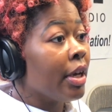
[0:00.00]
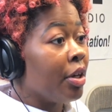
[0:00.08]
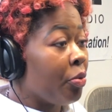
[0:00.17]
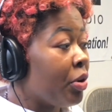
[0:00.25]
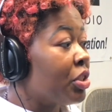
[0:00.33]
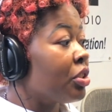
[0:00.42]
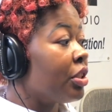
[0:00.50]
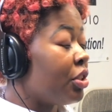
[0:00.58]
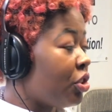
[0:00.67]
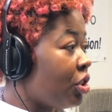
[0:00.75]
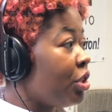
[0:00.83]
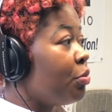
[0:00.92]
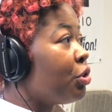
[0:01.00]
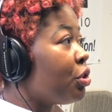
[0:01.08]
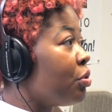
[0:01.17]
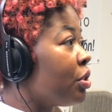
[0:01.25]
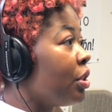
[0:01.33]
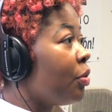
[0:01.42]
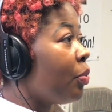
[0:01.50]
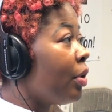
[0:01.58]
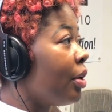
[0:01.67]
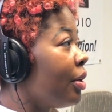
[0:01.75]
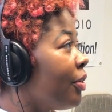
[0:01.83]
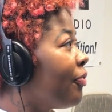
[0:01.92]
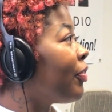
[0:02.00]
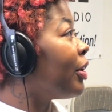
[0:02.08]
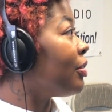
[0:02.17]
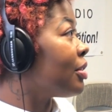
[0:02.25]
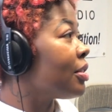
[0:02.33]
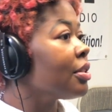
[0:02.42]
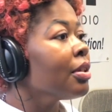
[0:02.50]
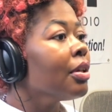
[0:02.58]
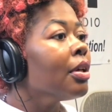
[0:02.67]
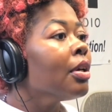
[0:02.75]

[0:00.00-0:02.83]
And originally she was using the word first.